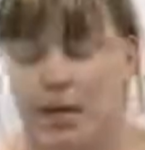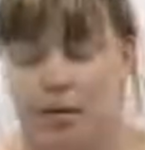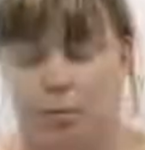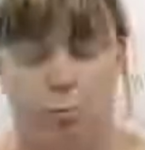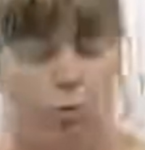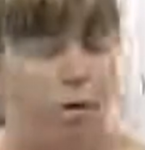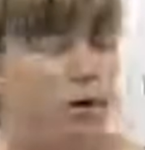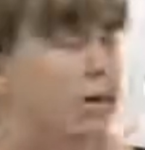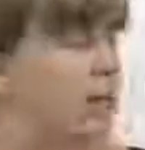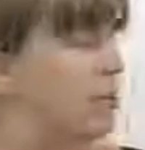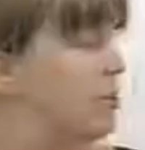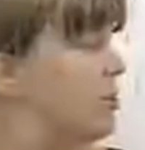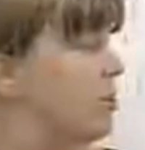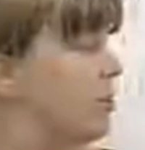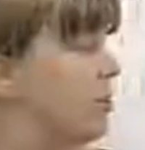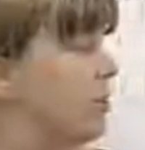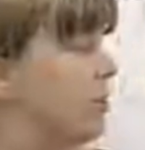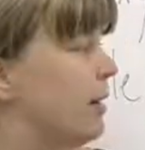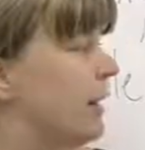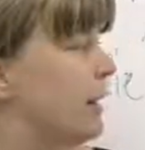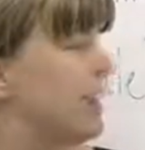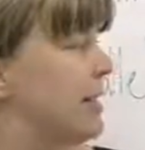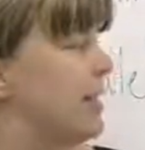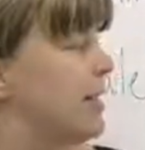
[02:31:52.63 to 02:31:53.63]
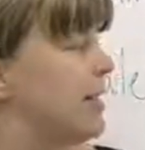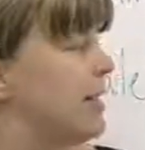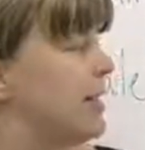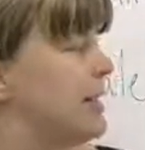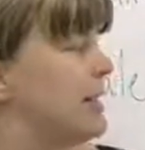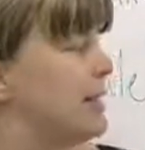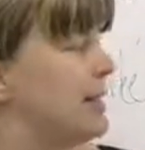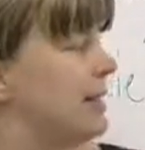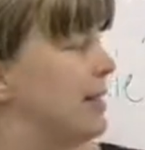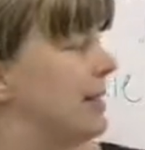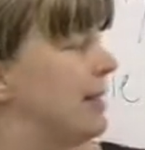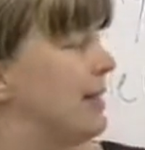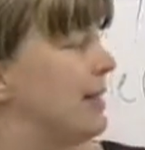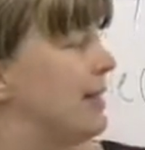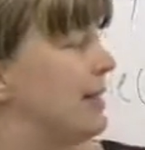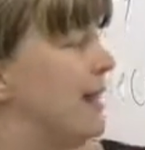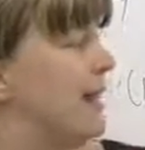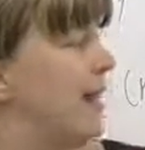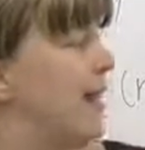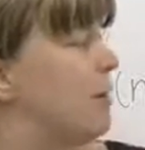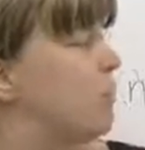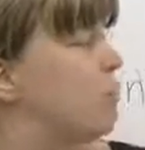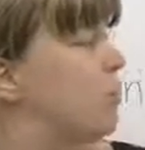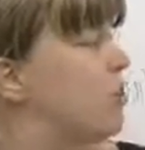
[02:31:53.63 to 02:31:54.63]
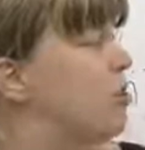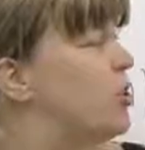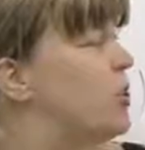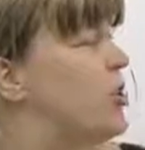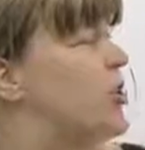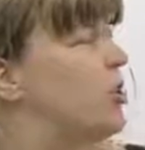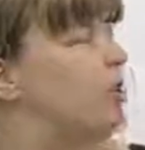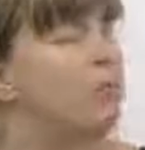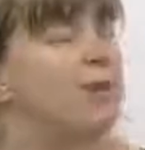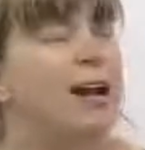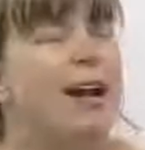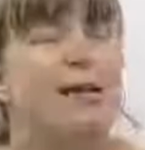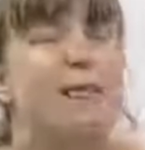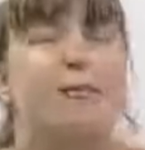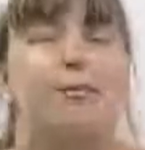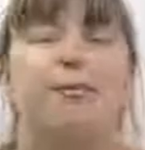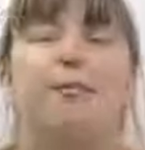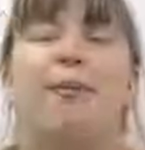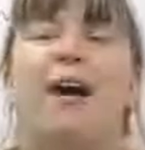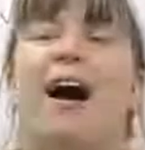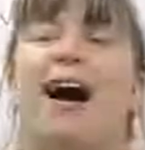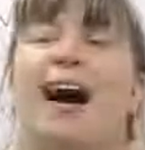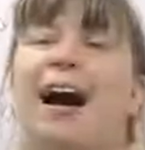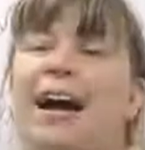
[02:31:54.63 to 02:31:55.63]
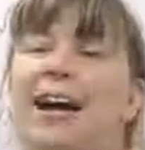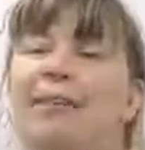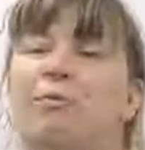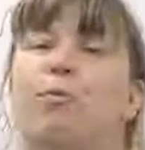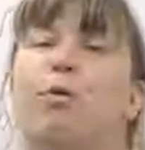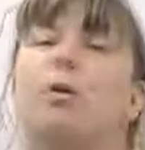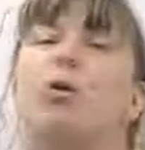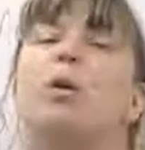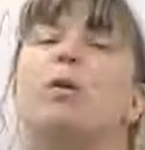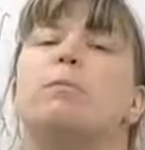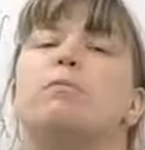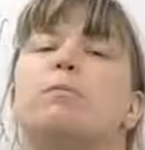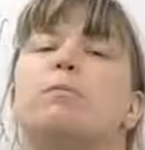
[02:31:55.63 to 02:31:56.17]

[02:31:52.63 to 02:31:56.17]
I want you to write. I want you to write 5 or